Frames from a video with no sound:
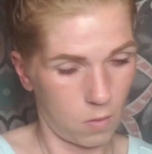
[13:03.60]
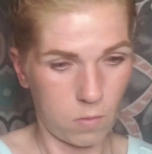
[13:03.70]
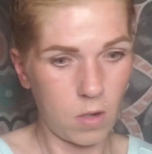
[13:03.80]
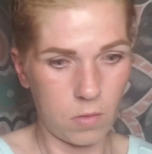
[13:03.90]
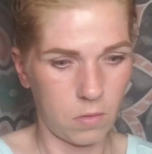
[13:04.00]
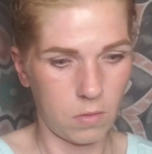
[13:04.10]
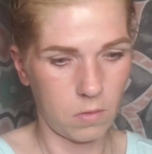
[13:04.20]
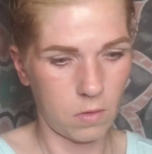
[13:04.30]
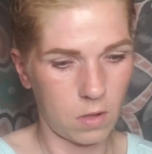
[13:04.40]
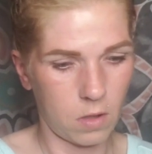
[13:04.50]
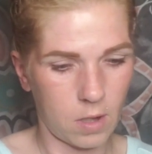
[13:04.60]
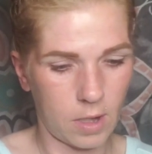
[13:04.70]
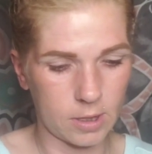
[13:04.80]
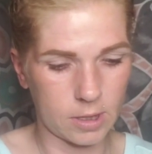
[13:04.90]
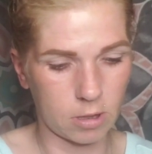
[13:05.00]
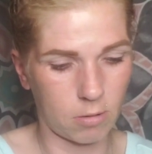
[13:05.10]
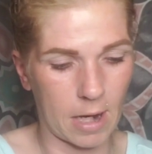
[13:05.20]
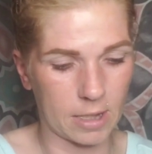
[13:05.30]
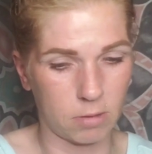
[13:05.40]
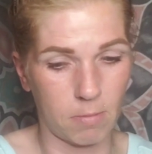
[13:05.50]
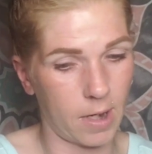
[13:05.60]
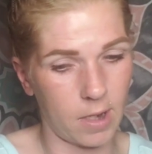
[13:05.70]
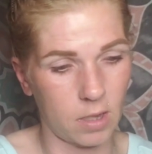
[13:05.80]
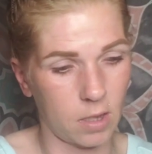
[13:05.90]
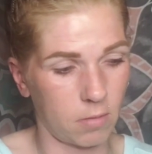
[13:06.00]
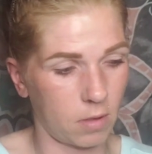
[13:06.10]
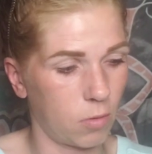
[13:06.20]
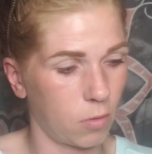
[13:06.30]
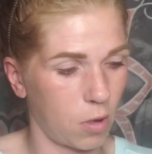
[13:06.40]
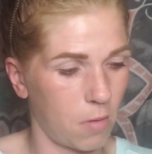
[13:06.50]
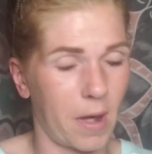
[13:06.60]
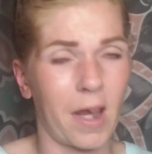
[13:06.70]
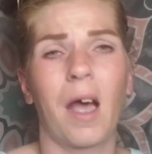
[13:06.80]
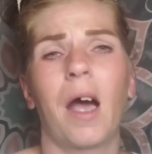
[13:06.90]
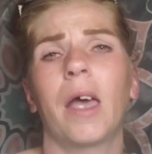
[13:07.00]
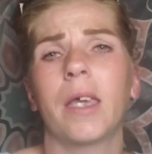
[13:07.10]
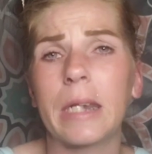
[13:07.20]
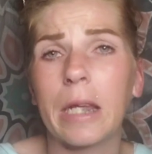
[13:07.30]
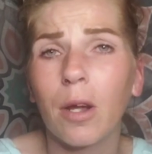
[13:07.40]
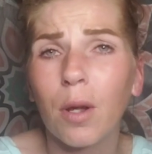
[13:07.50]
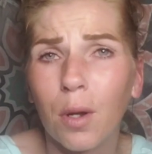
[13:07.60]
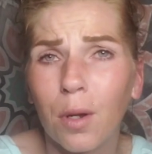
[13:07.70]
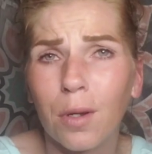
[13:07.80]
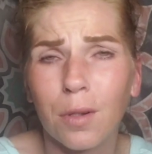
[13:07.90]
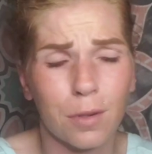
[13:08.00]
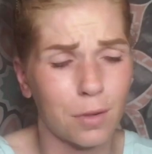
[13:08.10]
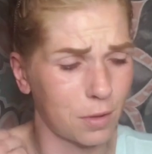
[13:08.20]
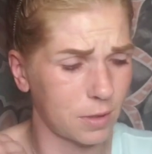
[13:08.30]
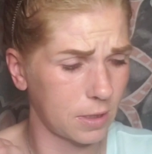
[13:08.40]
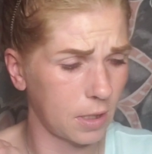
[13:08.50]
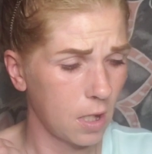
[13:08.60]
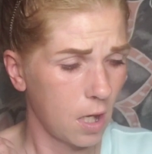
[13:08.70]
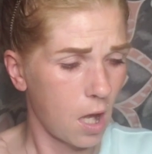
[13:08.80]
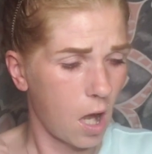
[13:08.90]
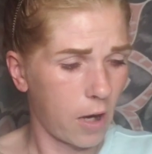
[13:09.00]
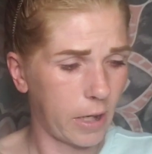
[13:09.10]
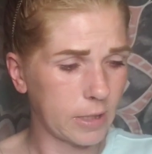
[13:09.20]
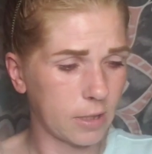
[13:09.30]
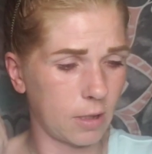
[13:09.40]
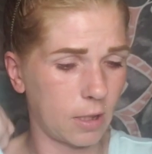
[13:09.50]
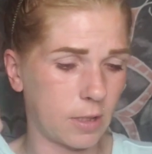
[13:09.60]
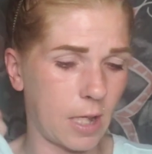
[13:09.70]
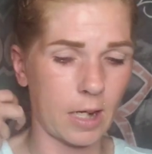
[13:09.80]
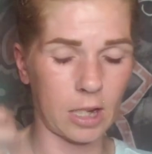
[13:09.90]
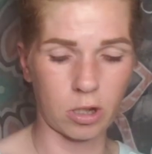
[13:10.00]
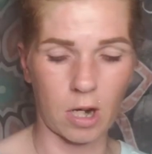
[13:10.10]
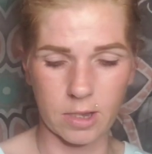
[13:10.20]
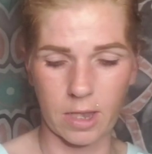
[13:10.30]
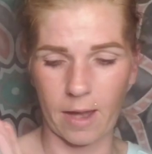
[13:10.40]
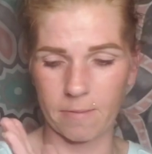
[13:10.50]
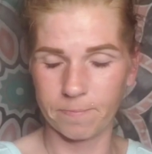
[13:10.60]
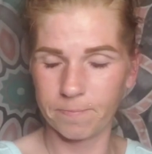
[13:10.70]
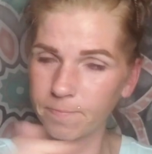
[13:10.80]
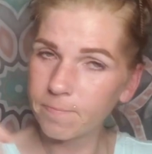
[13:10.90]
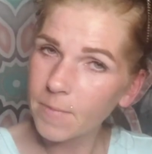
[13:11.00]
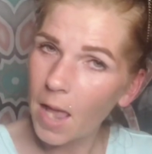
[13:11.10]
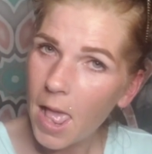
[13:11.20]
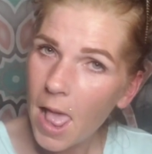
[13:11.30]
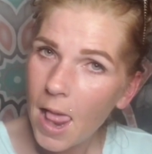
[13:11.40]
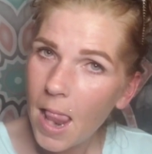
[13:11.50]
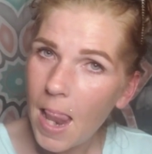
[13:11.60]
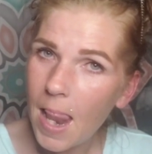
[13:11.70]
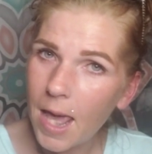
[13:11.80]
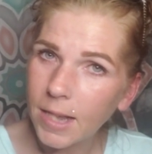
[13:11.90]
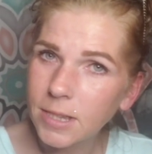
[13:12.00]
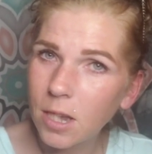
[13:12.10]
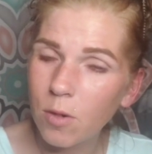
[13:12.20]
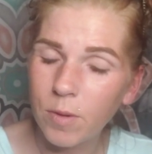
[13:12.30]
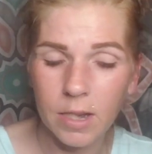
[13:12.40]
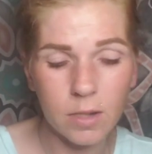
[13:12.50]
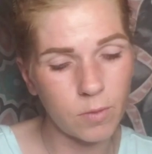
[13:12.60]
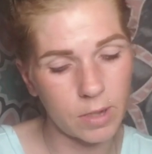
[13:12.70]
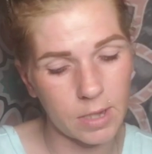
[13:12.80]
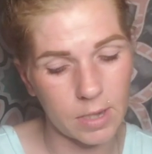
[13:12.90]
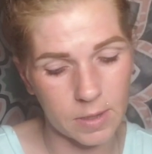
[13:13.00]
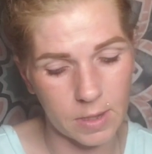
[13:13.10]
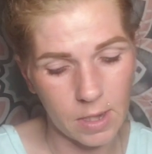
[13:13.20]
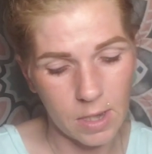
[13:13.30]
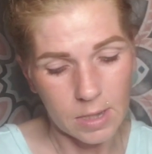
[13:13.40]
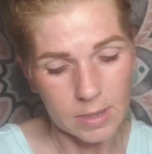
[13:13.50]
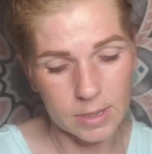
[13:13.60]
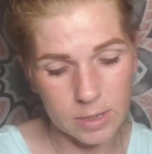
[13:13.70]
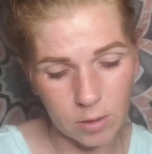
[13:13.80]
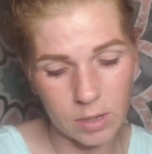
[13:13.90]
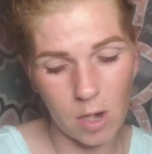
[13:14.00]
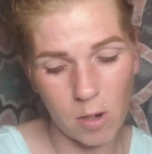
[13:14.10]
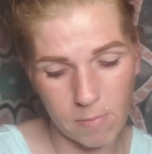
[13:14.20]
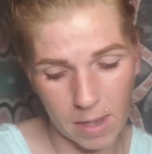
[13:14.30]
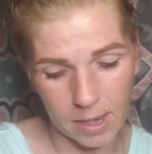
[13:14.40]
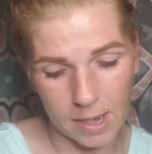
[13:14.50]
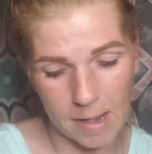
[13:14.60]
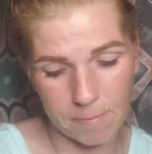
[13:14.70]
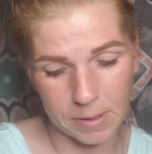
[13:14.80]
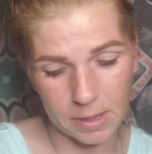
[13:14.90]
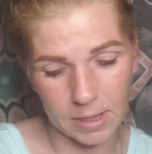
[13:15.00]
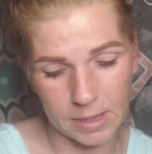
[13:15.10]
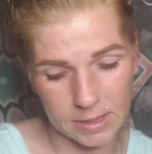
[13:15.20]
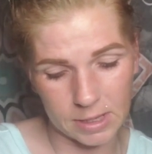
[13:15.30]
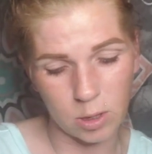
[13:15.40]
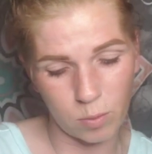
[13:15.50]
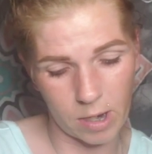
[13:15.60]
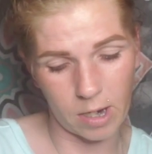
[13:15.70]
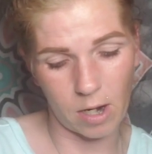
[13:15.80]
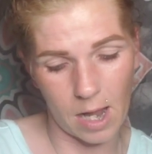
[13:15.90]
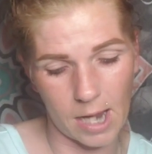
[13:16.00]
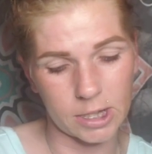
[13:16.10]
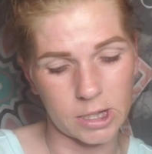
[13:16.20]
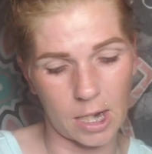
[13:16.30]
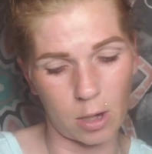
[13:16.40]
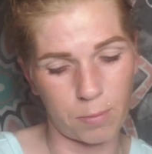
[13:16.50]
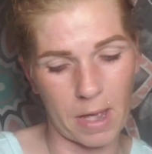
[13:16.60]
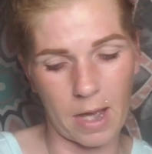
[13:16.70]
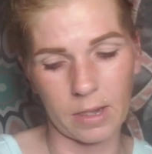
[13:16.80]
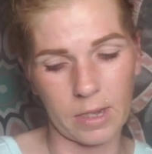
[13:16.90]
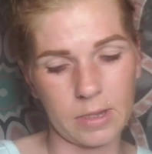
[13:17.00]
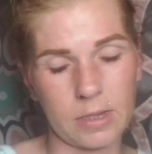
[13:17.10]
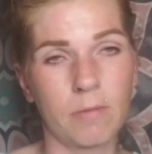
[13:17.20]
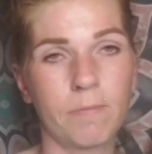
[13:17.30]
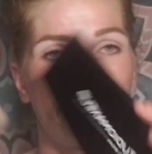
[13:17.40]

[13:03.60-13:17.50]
Woo! I just scratched in the corner of my eye and it hurt. Alright, so there's that. I tried that. Let's go in with Studio Makeup Easy to Wear Eyeshadow Palette.